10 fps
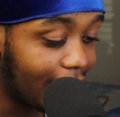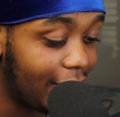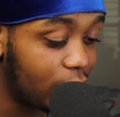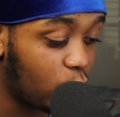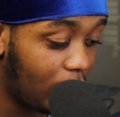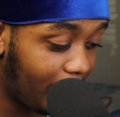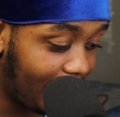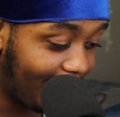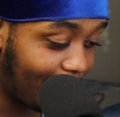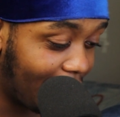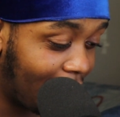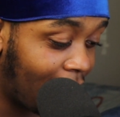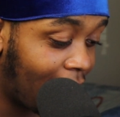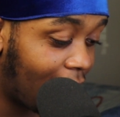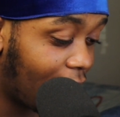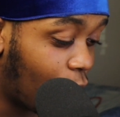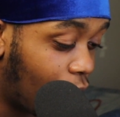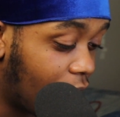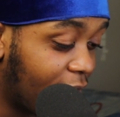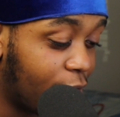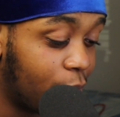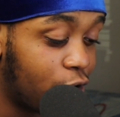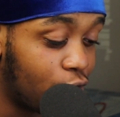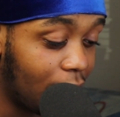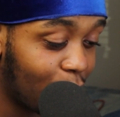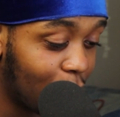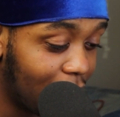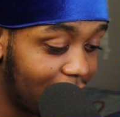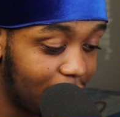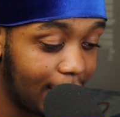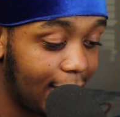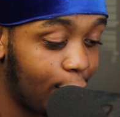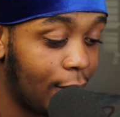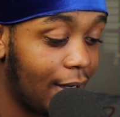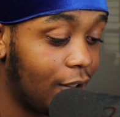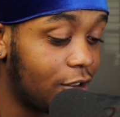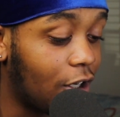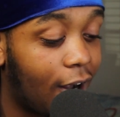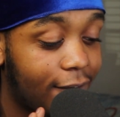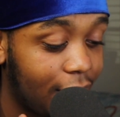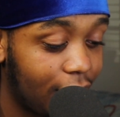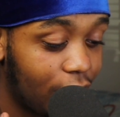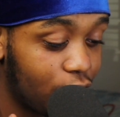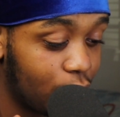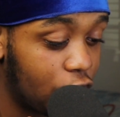These women and men who come from strict religious backgrounds, often those